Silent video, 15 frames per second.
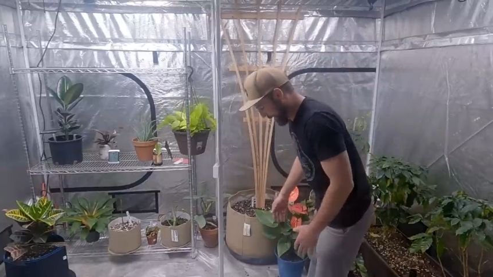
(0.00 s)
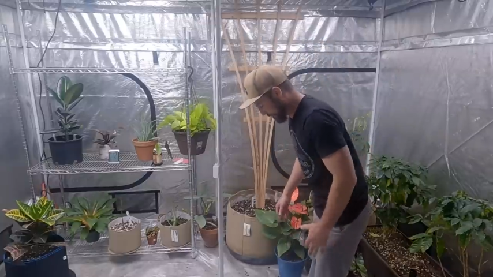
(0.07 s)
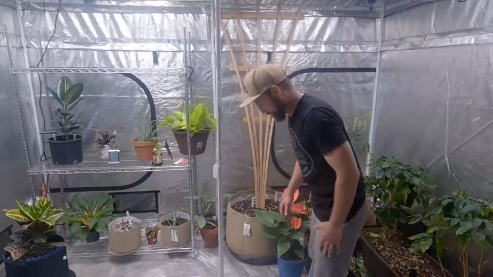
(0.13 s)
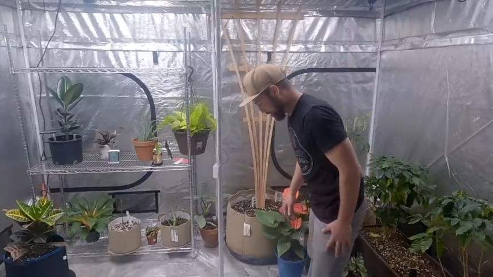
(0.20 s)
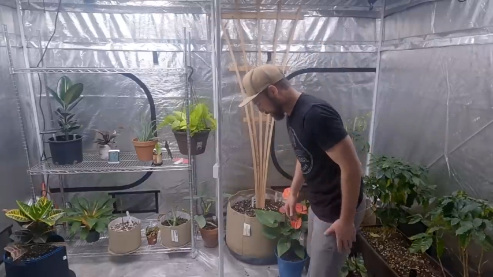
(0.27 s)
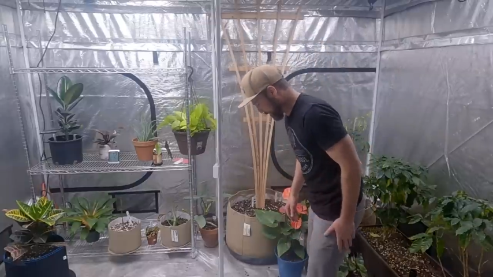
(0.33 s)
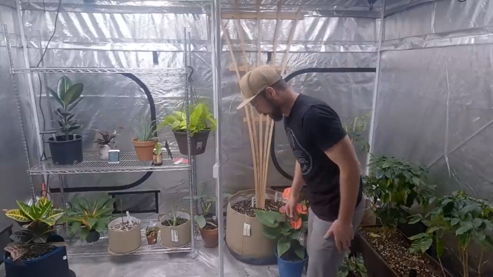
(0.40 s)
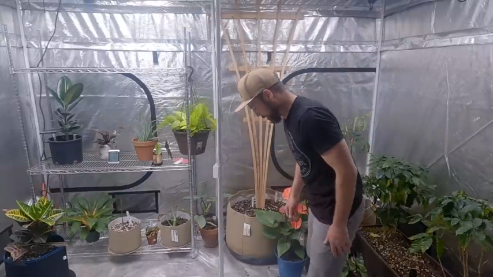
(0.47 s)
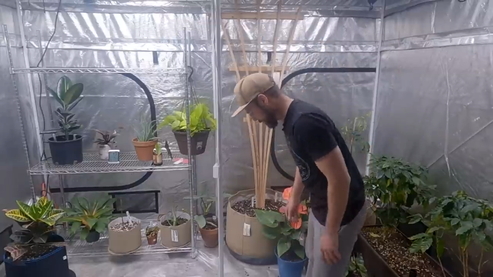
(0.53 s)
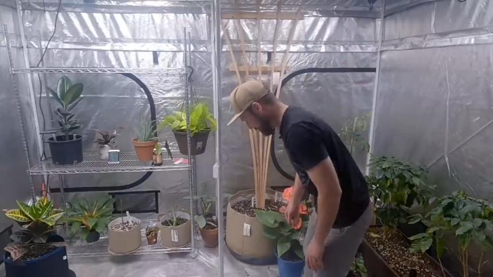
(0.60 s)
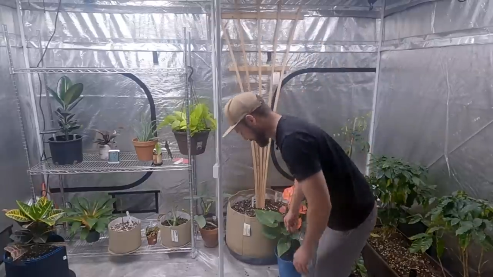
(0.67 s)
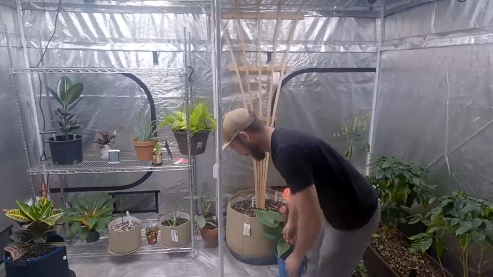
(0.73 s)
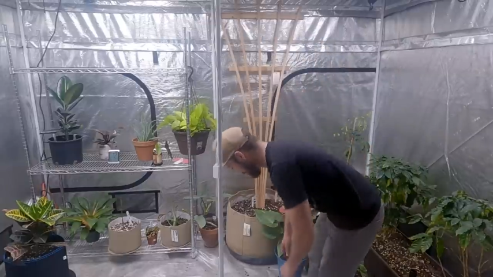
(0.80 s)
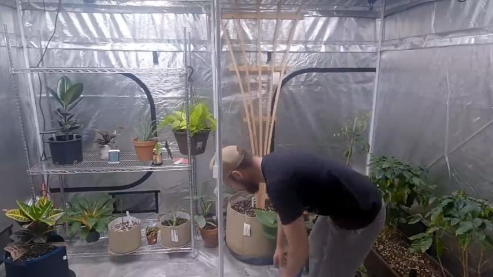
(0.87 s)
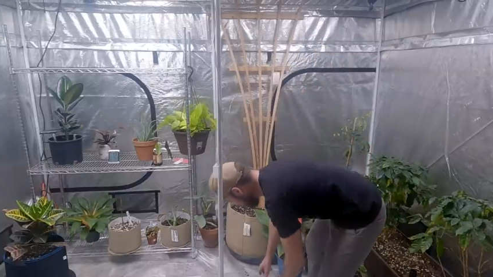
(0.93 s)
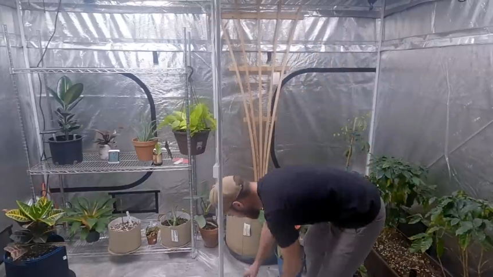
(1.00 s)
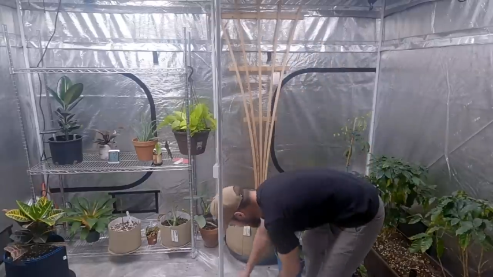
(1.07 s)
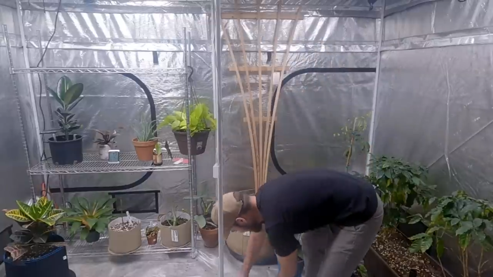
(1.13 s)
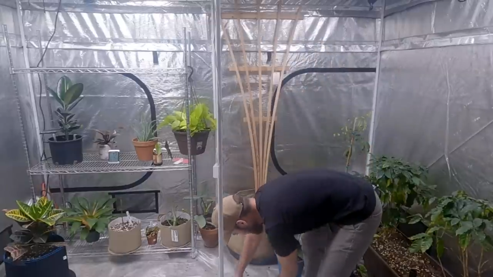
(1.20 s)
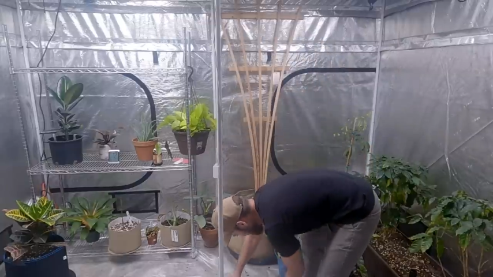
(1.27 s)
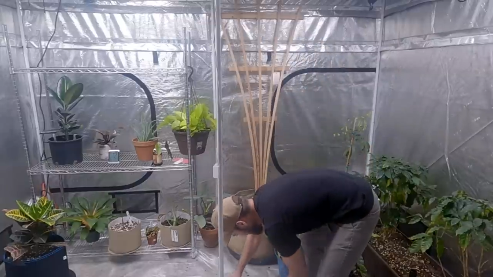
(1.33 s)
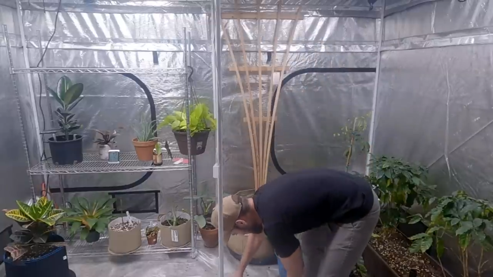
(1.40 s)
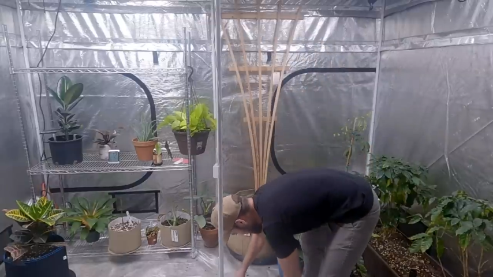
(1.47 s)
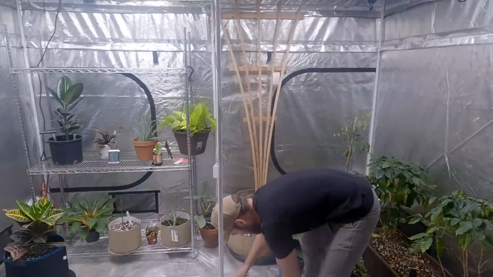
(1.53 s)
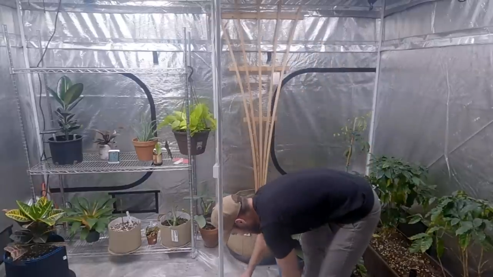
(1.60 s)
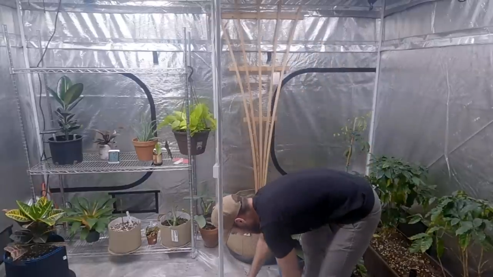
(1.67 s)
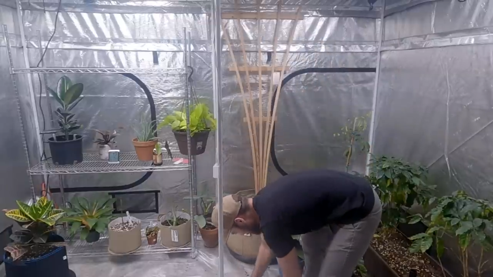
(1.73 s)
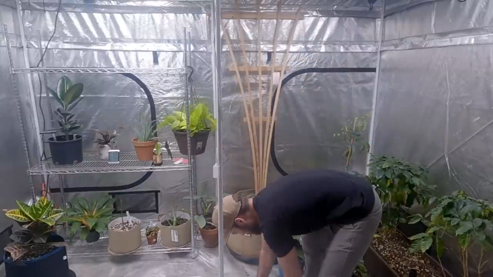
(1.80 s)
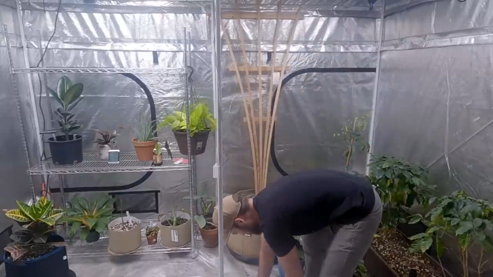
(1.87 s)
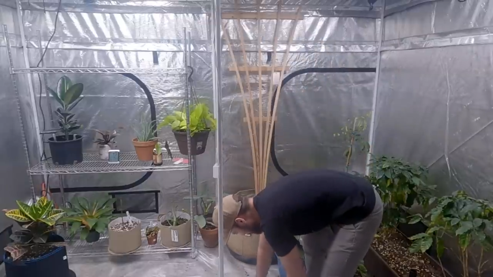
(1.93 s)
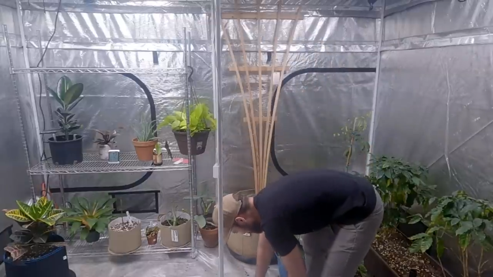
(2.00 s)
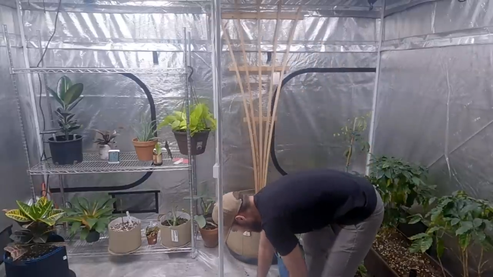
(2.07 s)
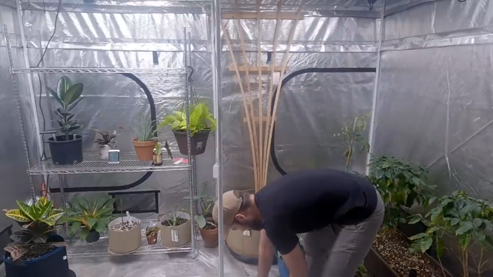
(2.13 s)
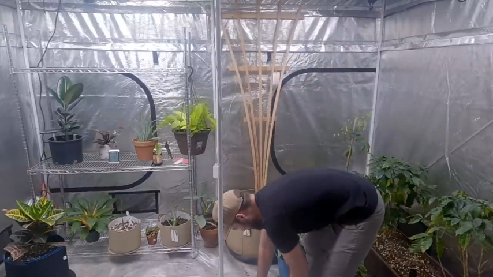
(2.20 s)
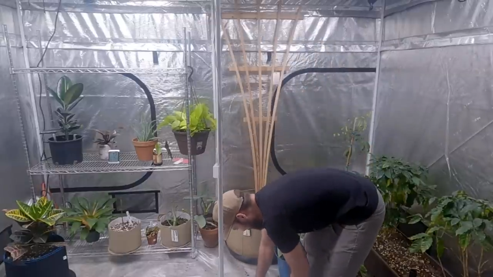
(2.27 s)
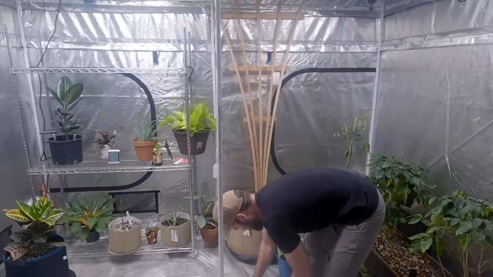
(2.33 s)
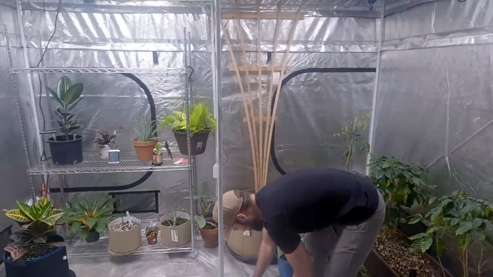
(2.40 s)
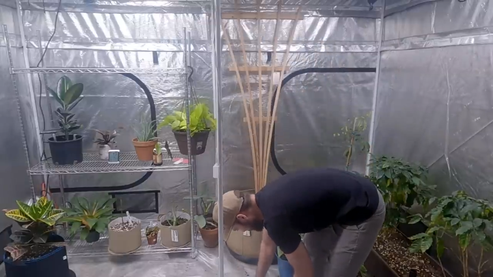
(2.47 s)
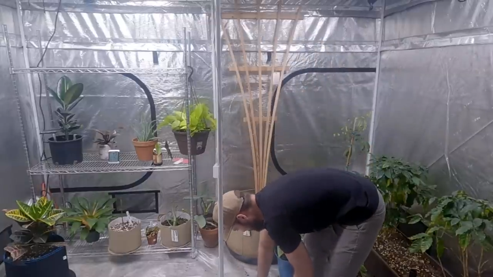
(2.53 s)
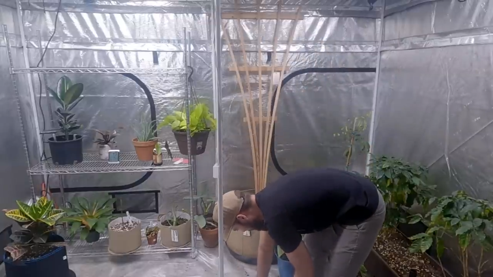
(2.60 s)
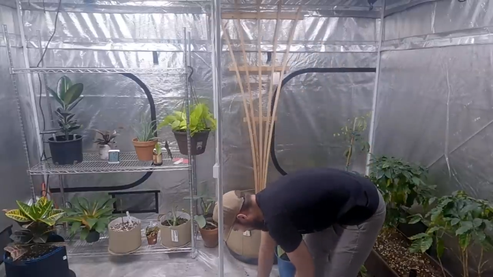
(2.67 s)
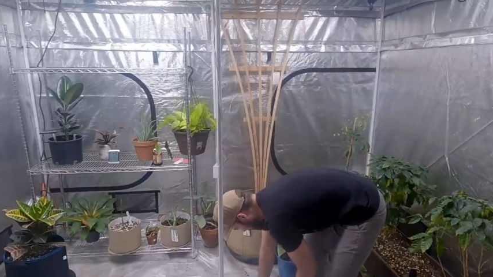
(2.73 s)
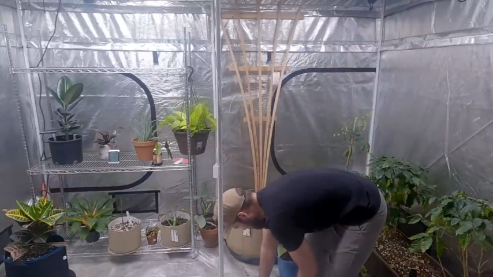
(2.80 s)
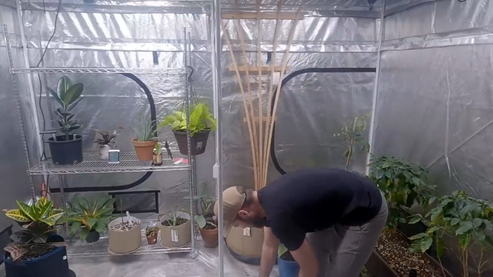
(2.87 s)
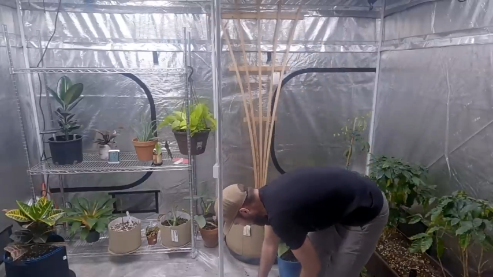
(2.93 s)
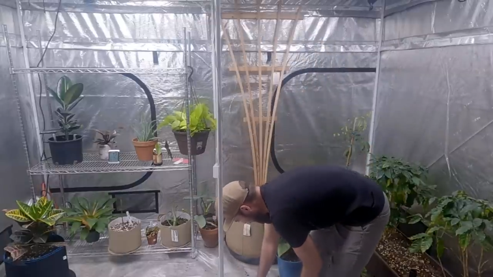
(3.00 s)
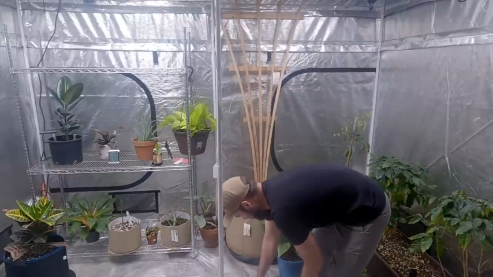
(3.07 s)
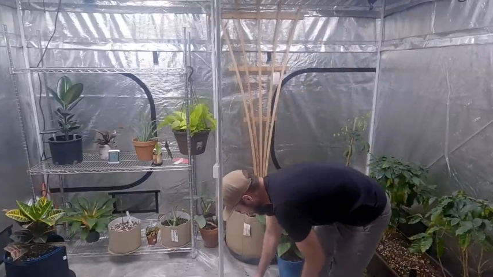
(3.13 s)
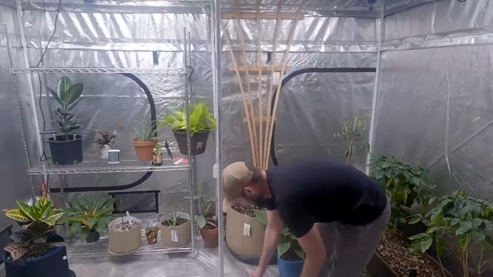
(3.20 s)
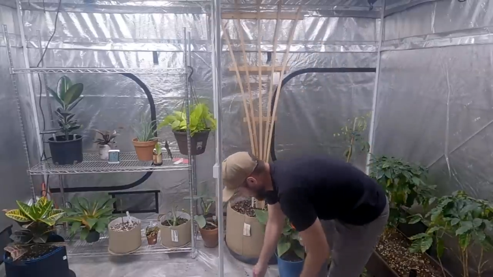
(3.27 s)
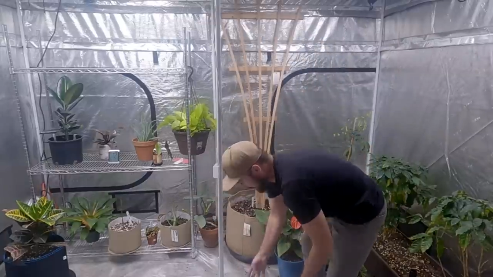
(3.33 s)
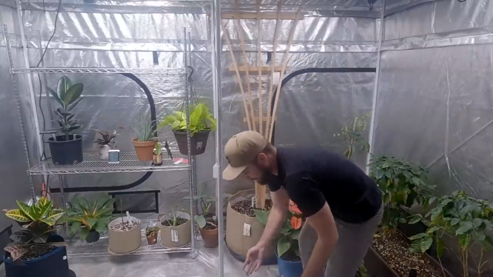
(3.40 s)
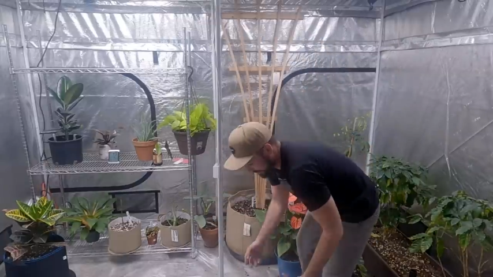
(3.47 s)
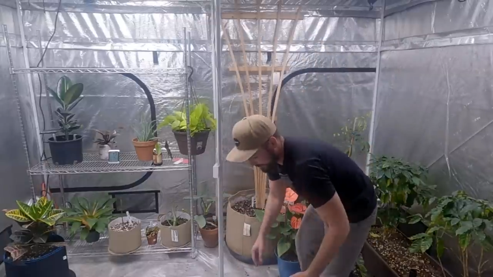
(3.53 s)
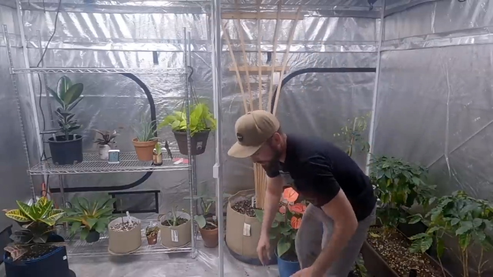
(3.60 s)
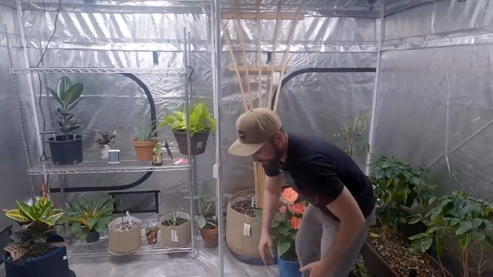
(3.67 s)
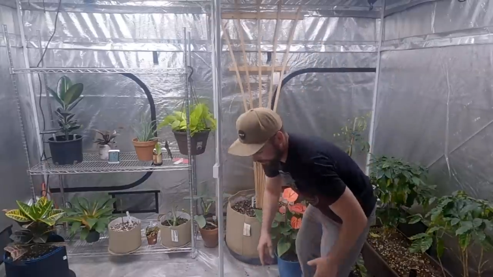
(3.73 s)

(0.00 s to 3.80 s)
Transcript: Nobody's mouth can be seen.